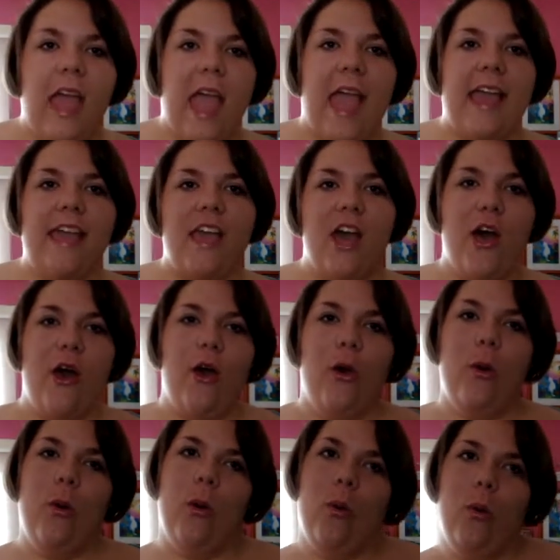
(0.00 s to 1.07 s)
Hey
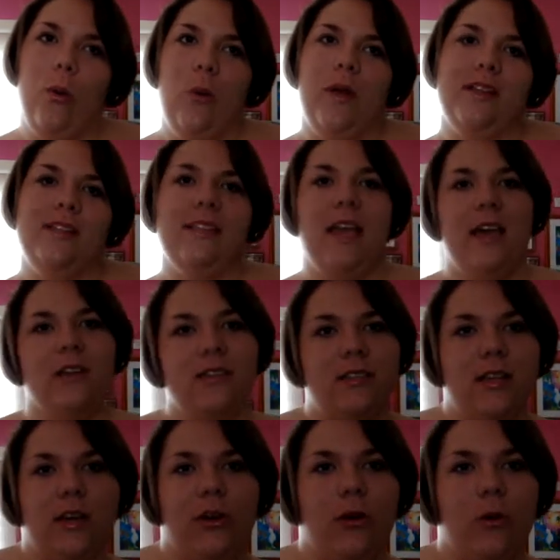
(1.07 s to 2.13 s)
yo, it's
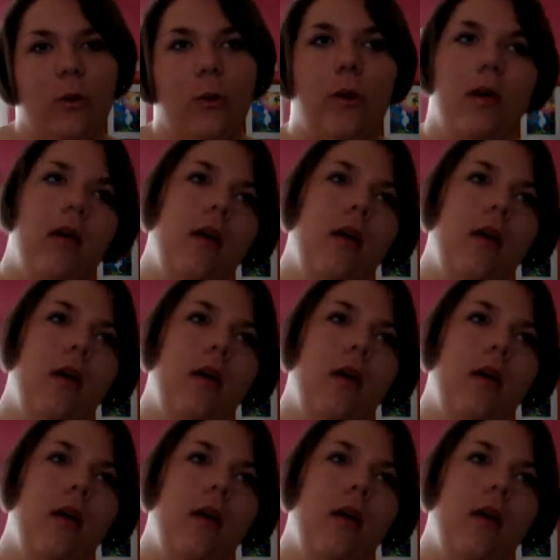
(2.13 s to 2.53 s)
Kelso.